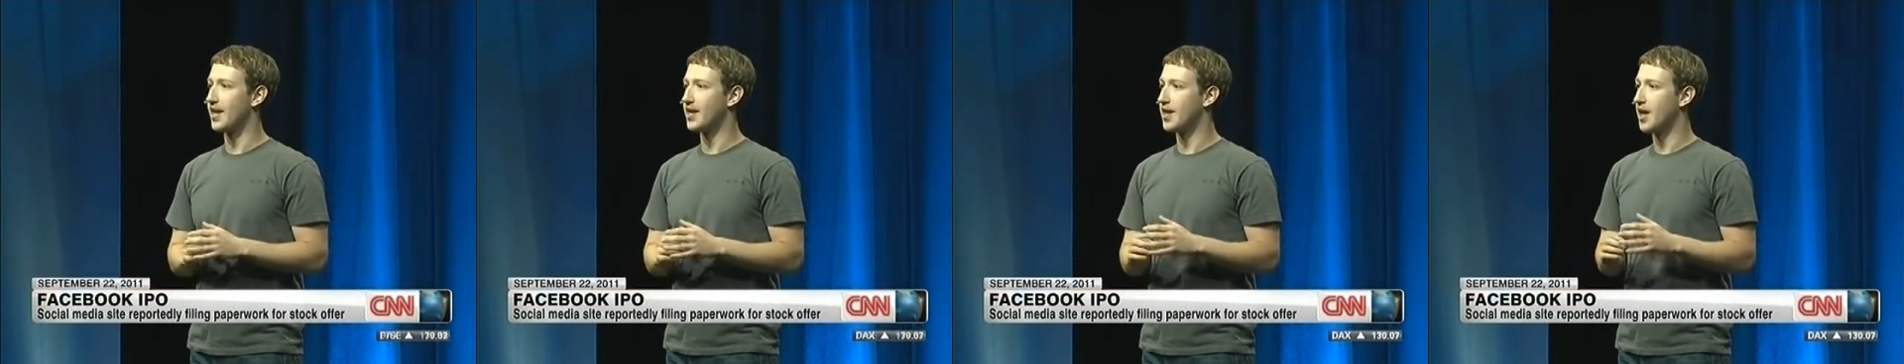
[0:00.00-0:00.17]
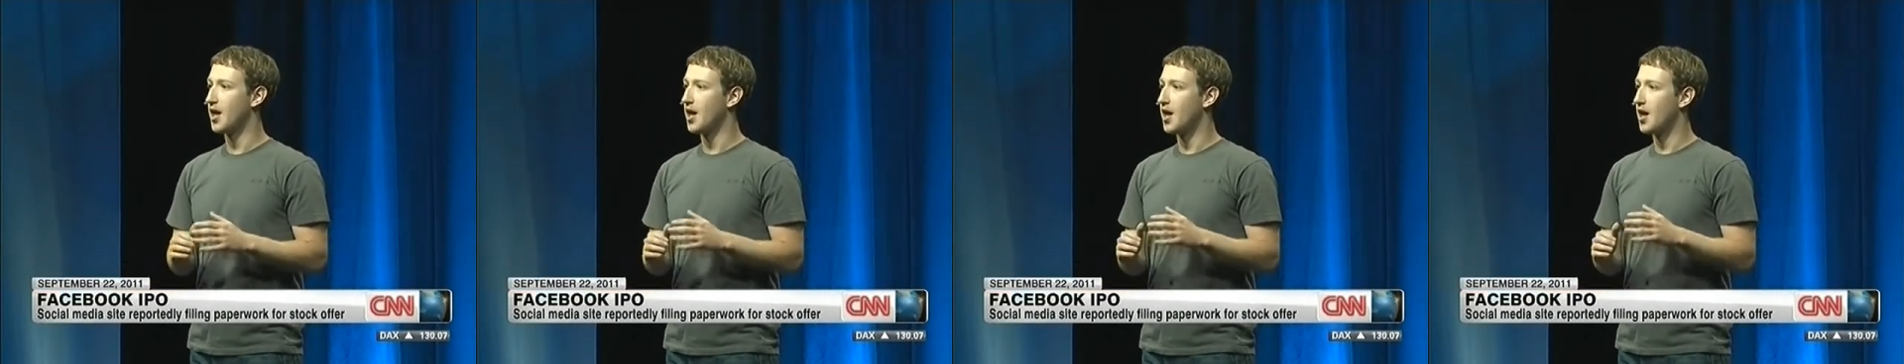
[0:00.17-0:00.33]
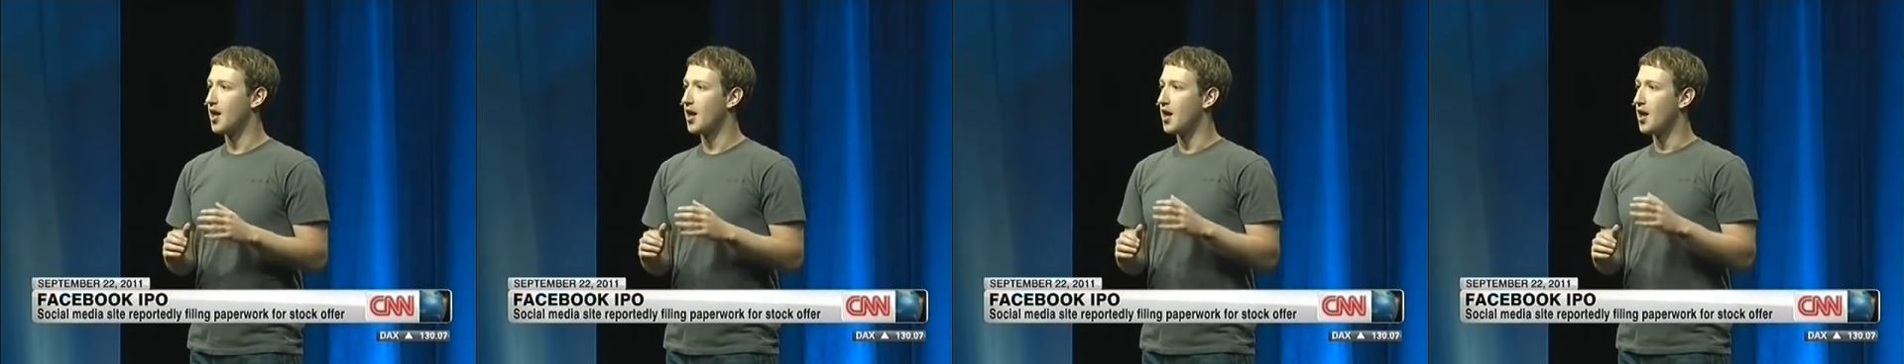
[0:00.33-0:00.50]

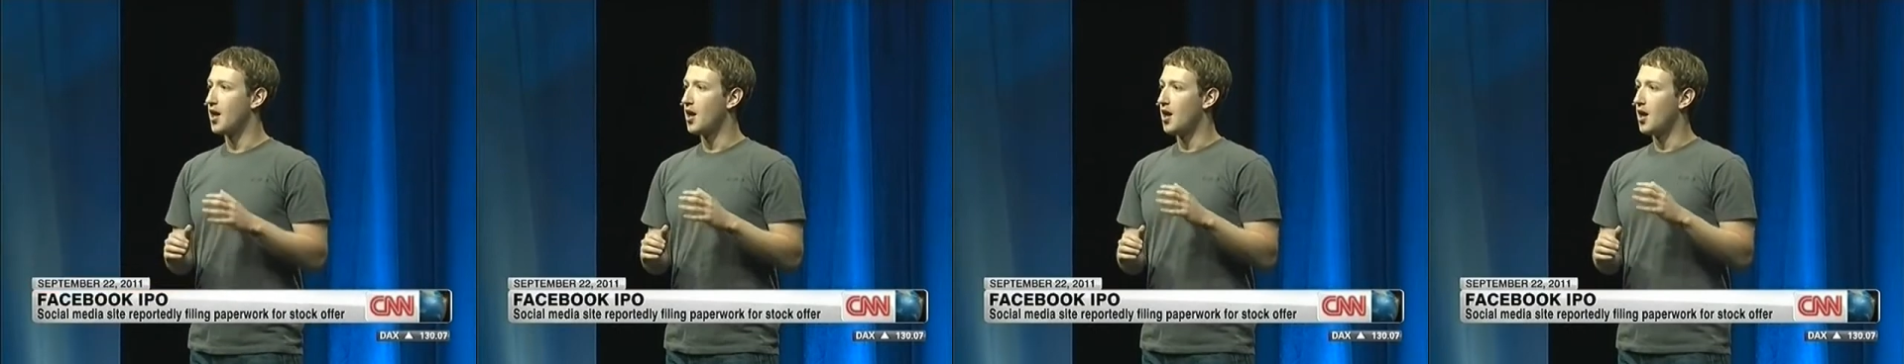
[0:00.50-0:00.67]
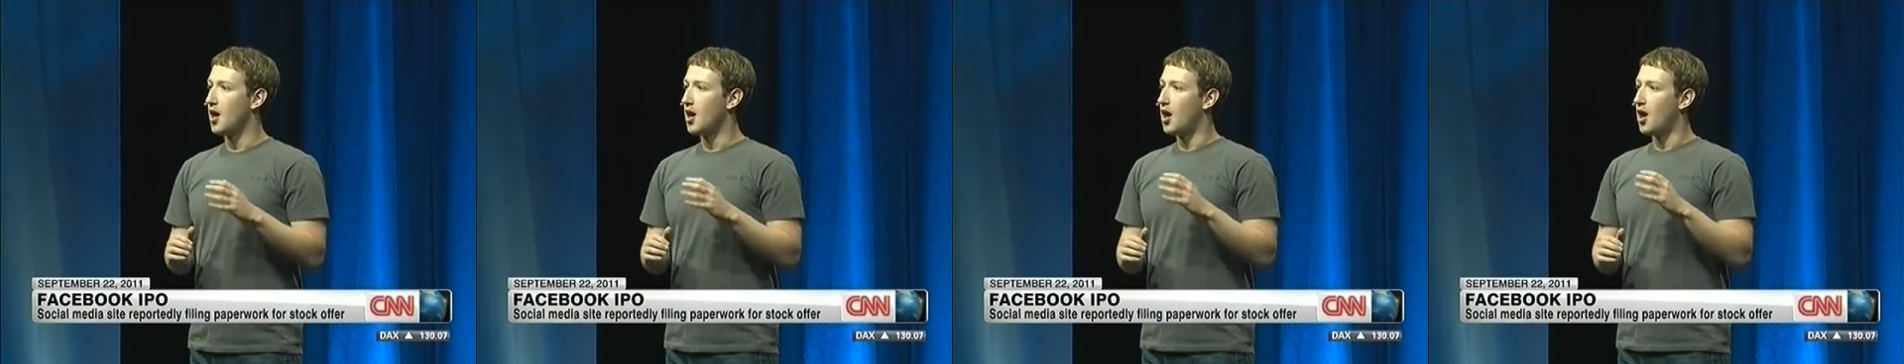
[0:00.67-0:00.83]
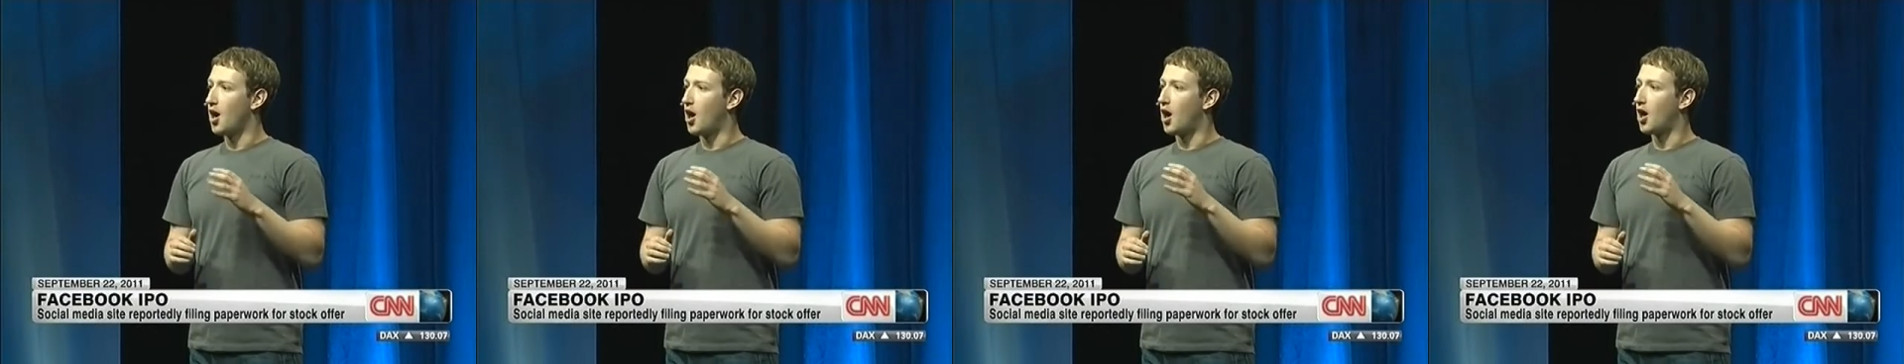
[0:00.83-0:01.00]
Facebook is
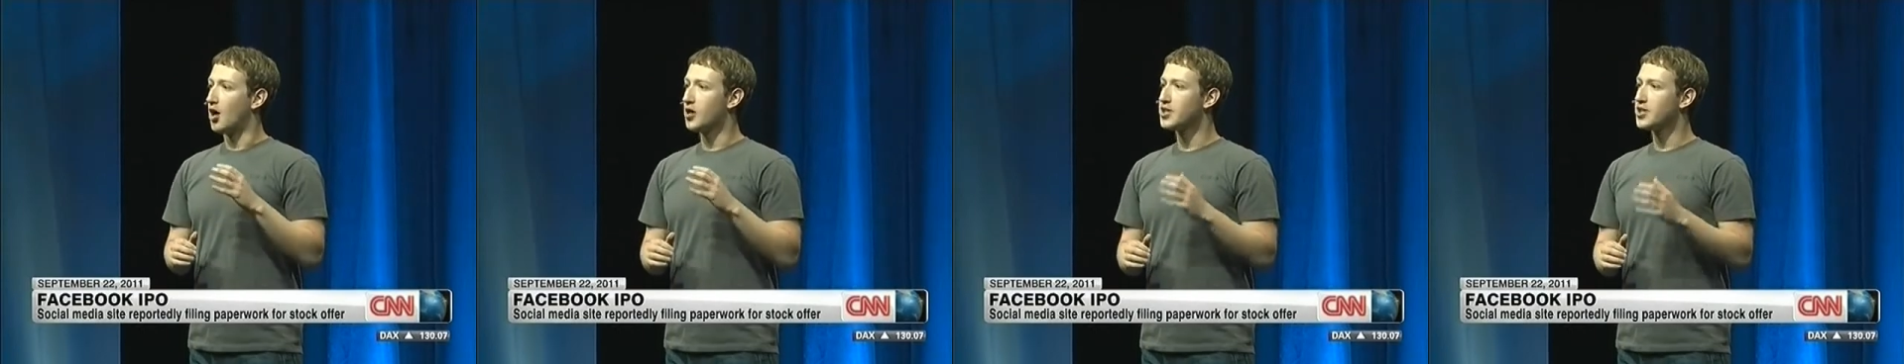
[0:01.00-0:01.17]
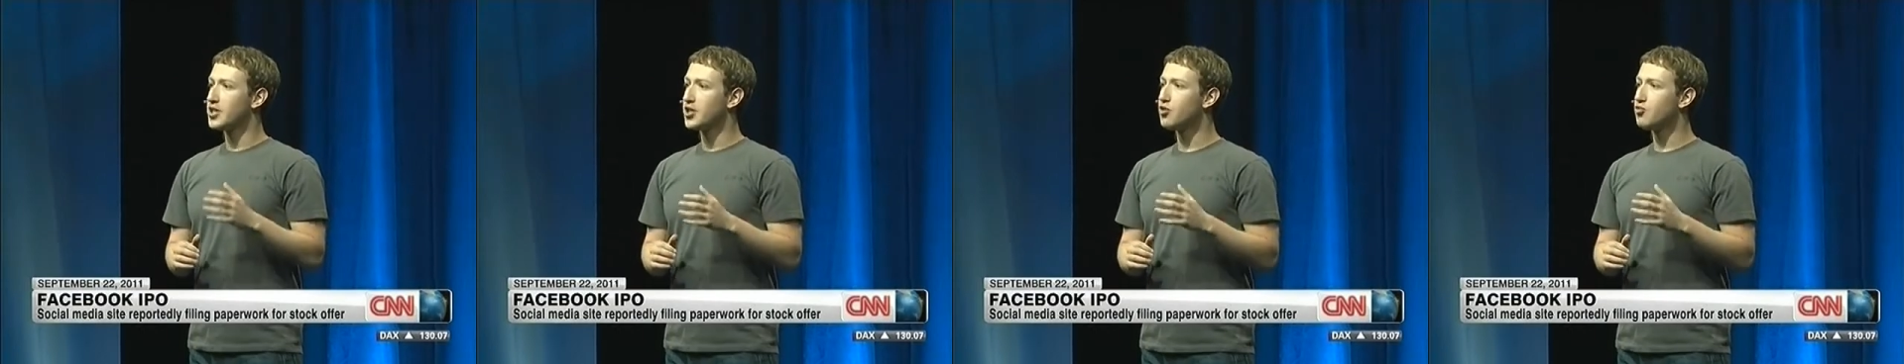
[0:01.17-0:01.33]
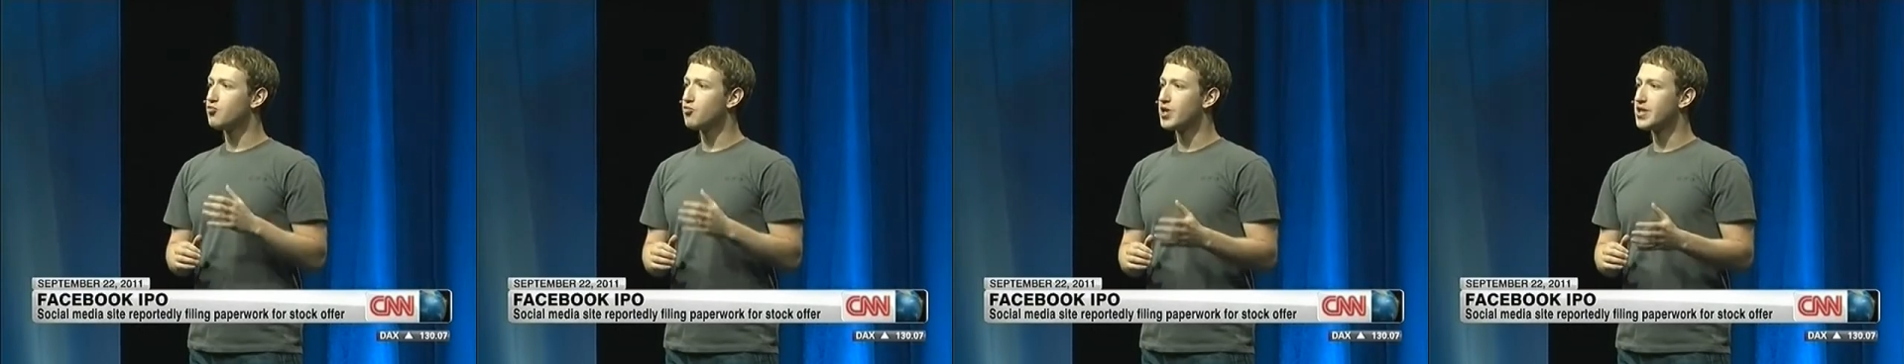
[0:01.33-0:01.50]
worth an
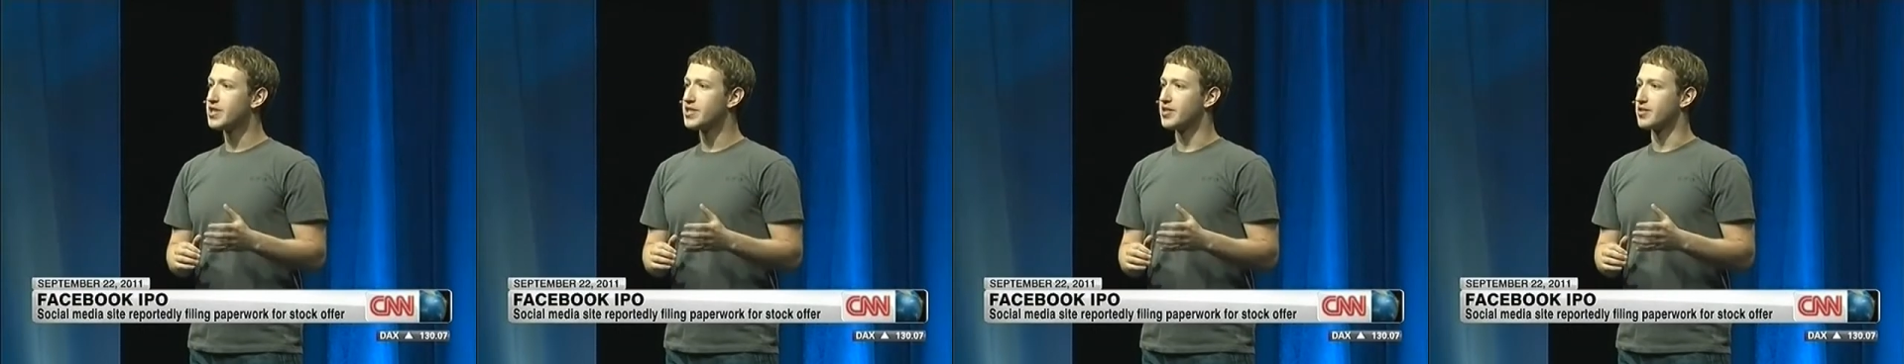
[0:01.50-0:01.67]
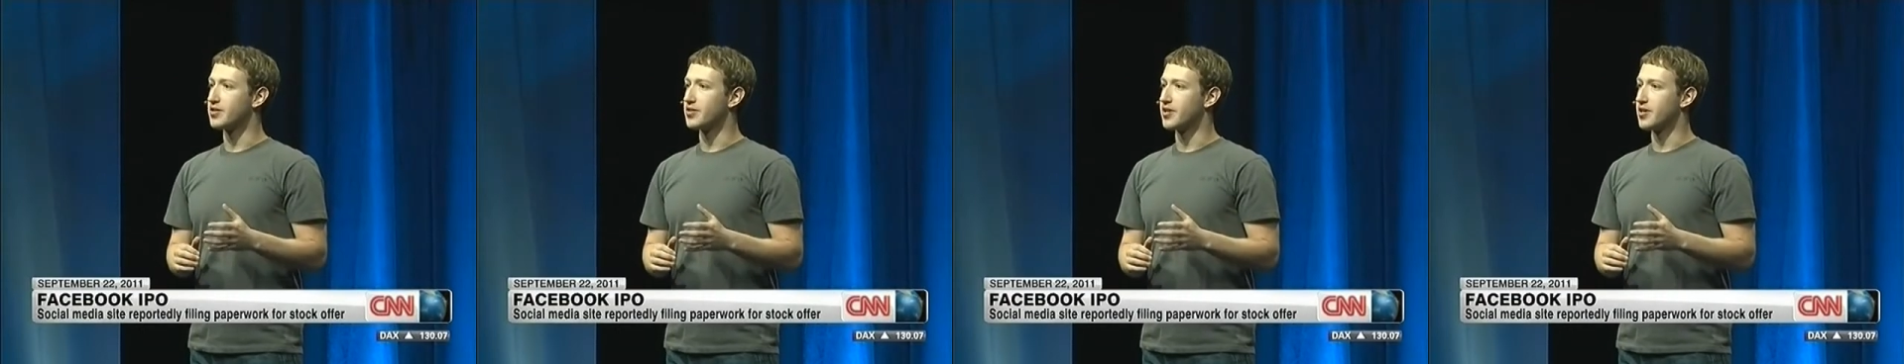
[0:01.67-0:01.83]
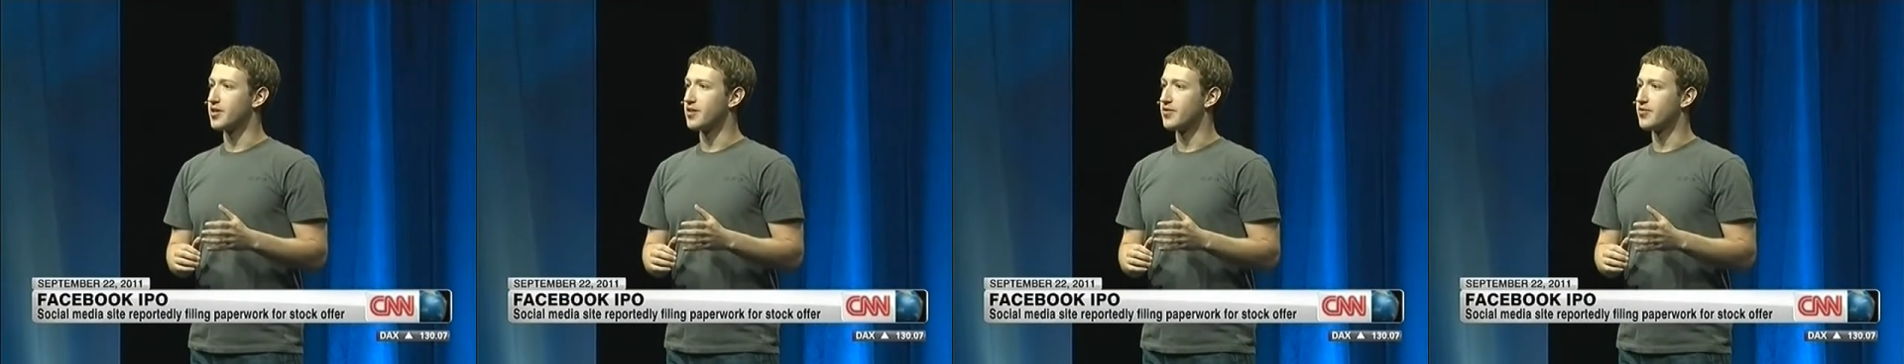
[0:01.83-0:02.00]
estimated
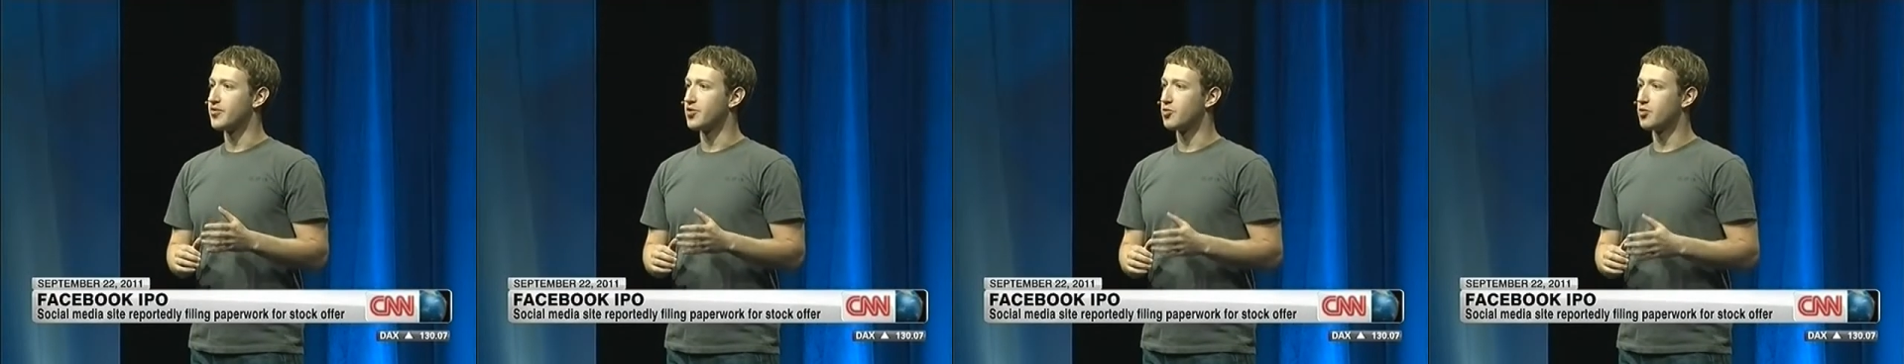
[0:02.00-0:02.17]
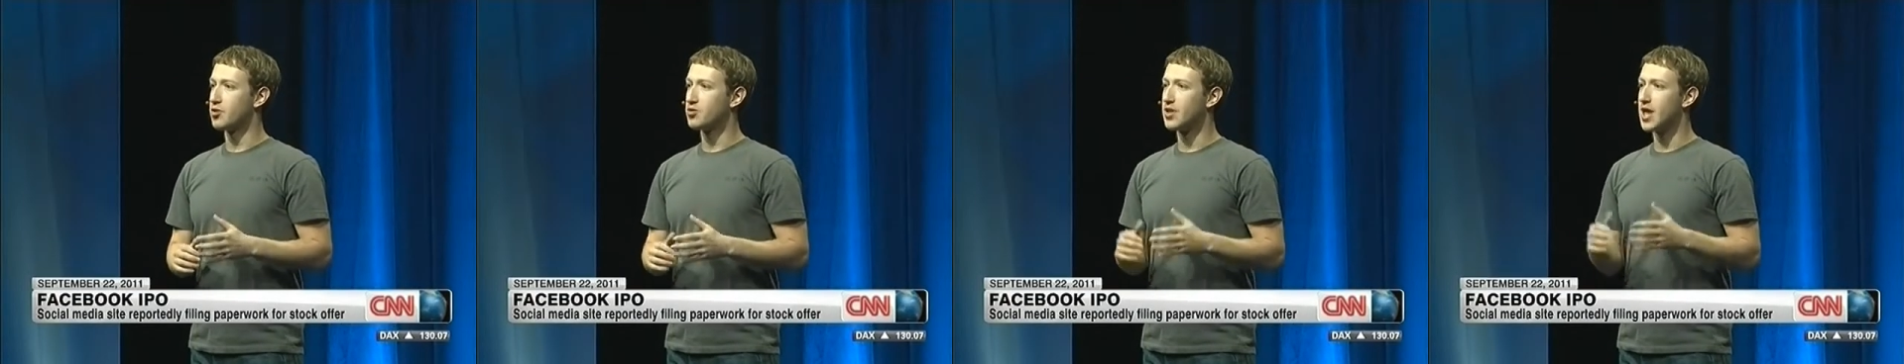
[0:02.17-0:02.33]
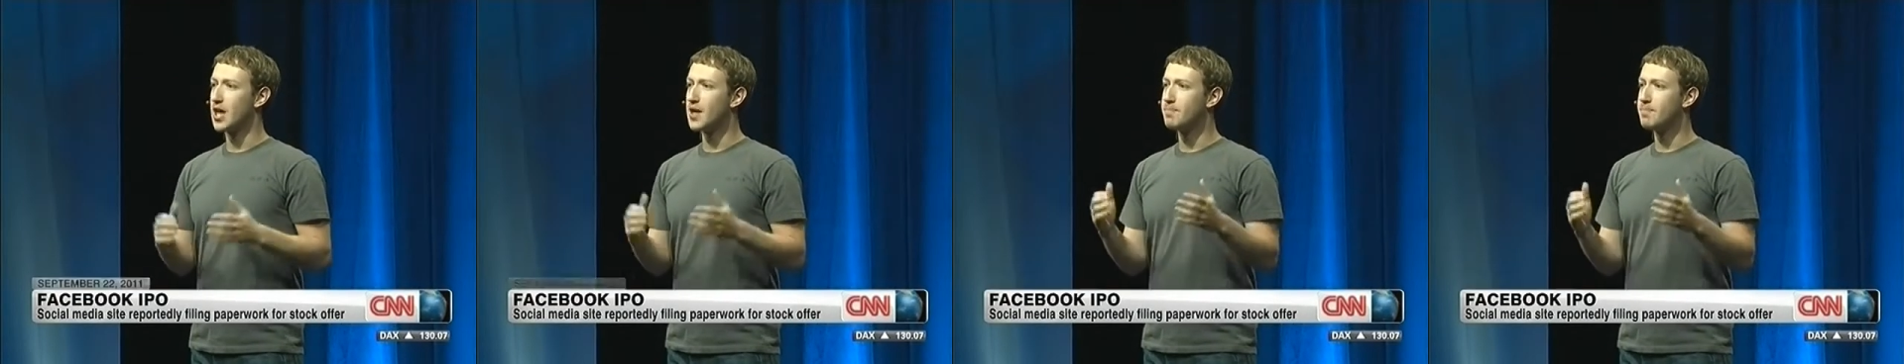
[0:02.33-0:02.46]
75